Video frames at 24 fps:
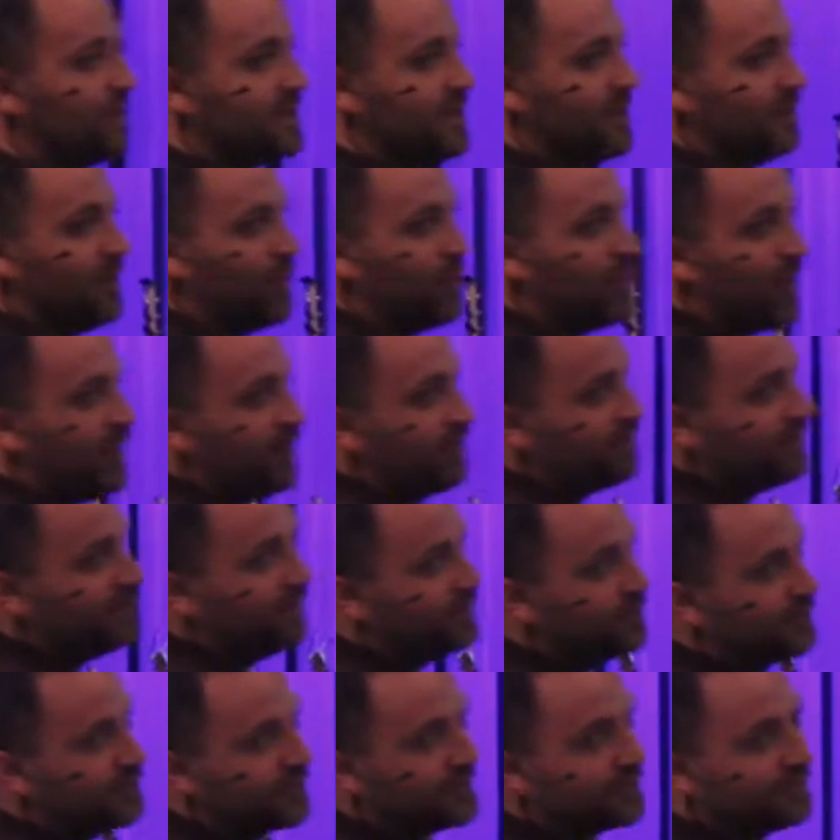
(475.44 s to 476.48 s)
with somebody without a
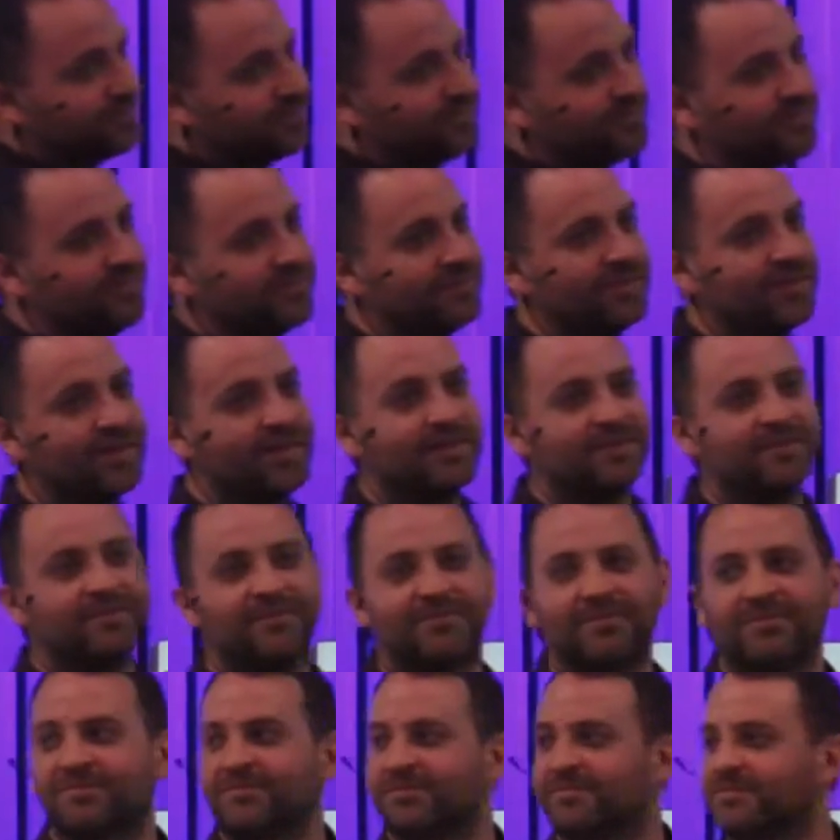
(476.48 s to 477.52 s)
filter?
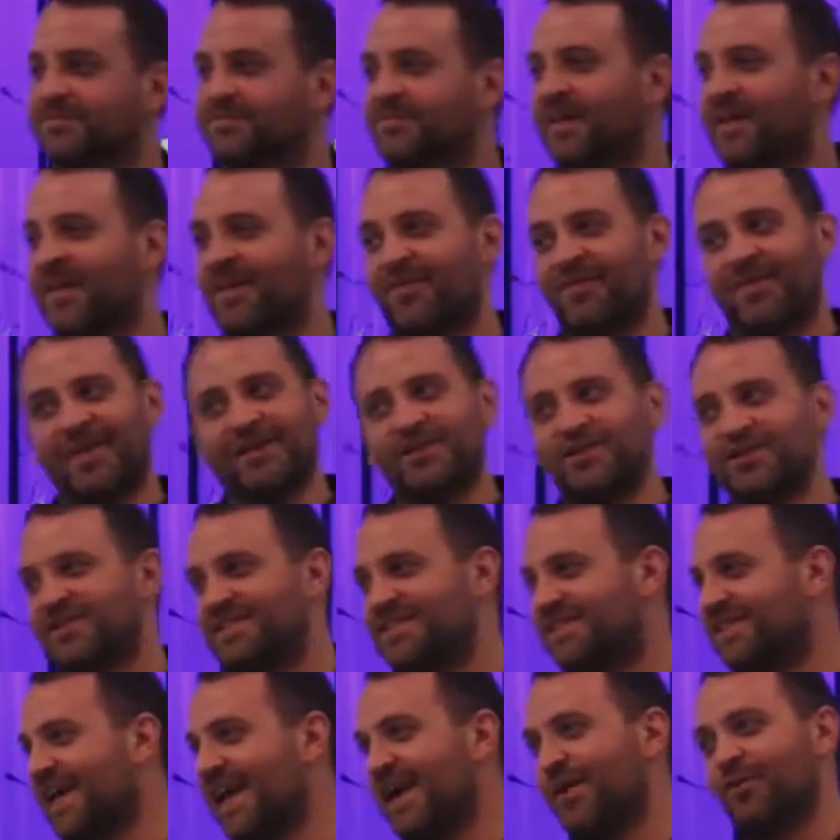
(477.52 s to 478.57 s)
They
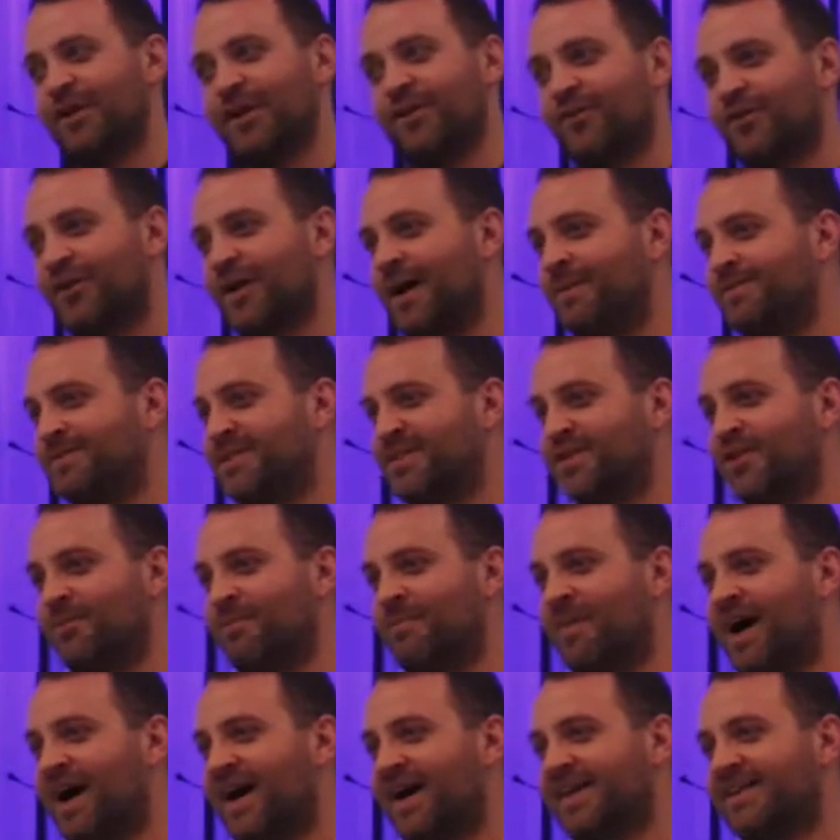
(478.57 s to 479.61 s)
just say whatever comes to their
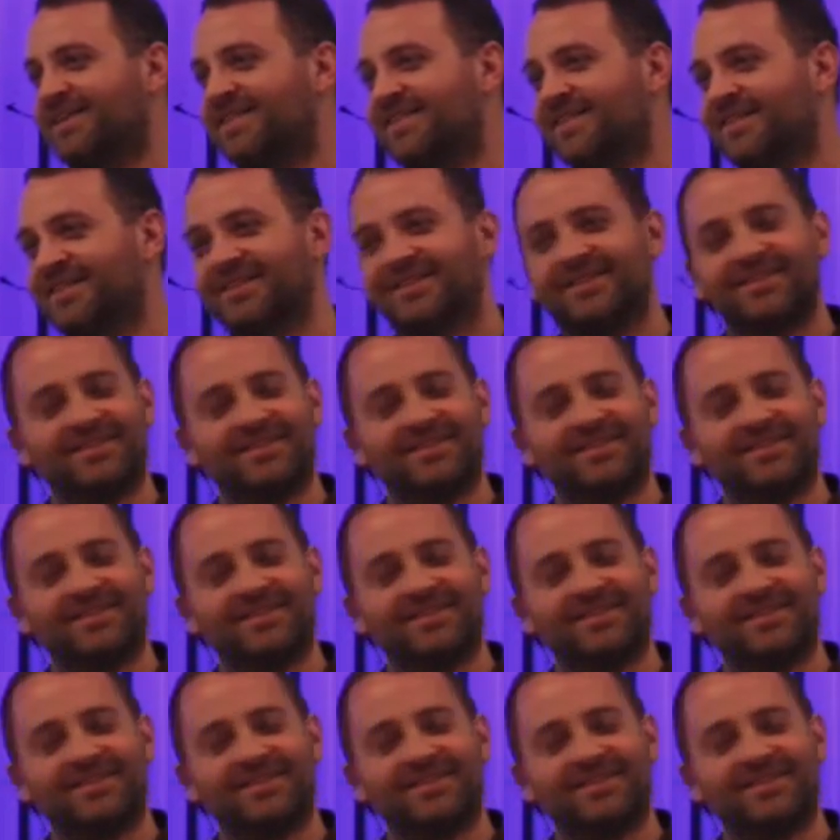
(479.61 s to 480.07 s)
mind.